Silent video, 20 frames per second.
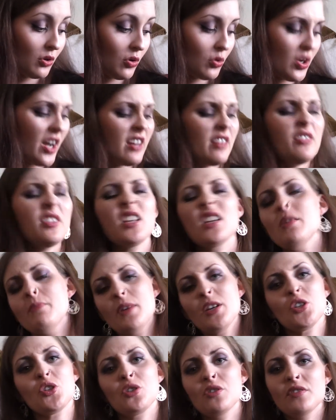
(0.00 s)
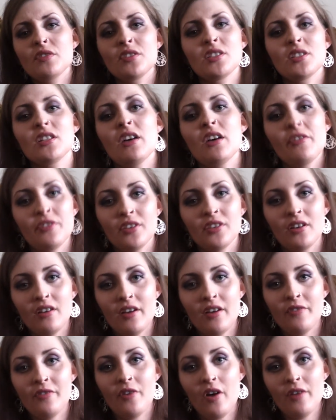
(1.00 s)
kind of like a mixture of stuff that
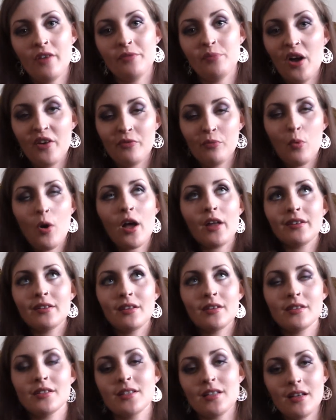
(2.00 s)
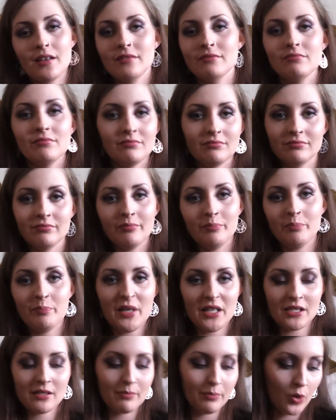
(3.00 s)
I've won and
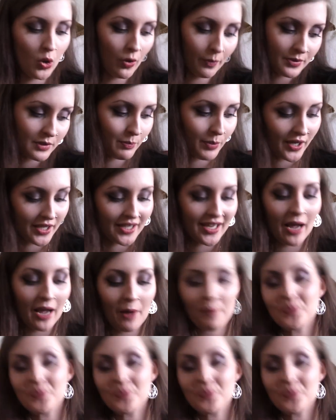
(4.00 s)
bits and bobs, but yeah.